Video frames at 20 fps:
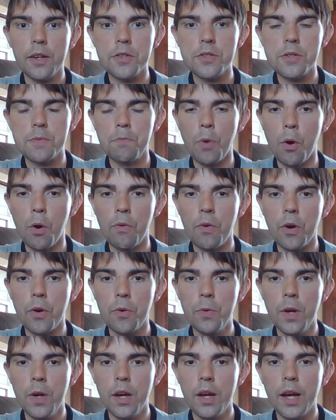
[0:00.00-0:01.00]

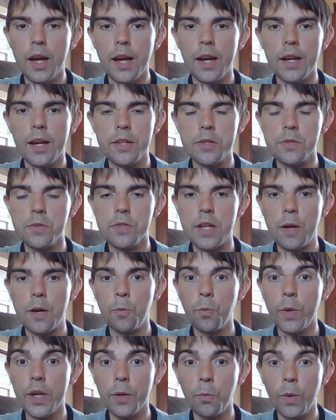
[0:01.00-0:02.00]
tomorrow
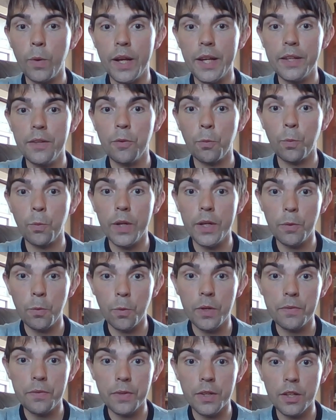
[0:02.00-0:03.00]
and we win, we
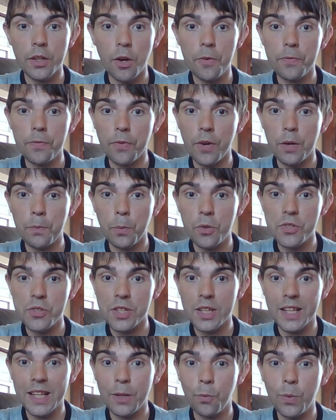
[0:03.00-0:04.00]
will even go 5 points
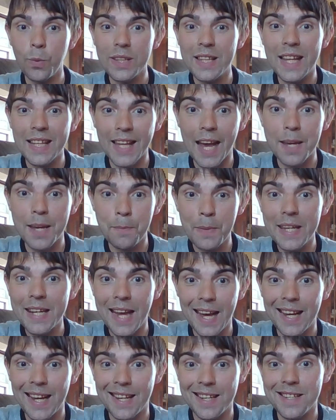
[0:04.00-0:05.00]
clear with a game in
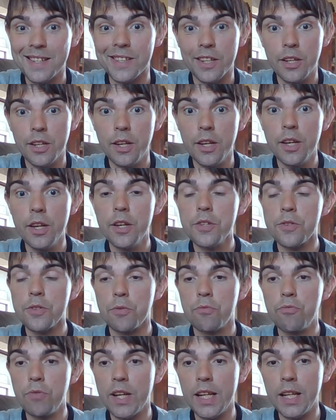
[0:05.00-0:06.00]
hand. So
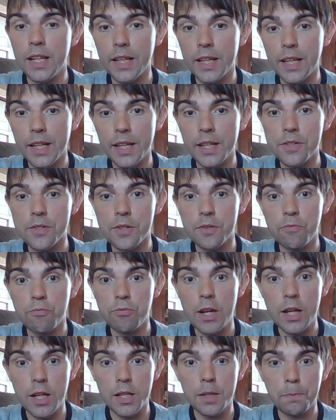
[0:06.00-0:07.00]
really is a
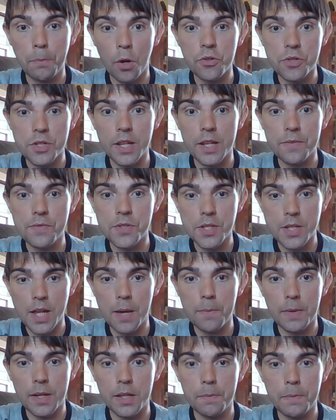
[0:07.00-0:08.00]
really positive
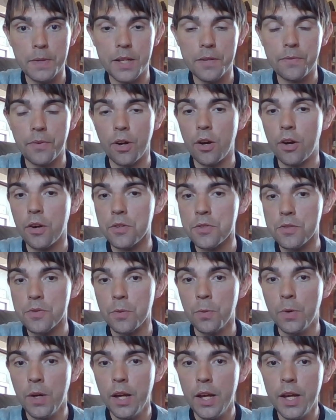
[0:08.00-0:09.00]
step at the minute for
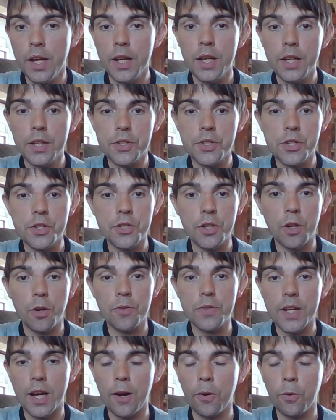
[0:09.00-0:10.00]
Arsenal. And it just
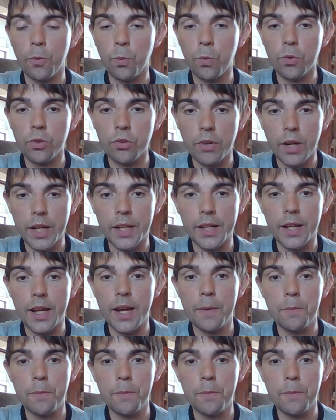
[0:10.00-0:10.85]
shows how well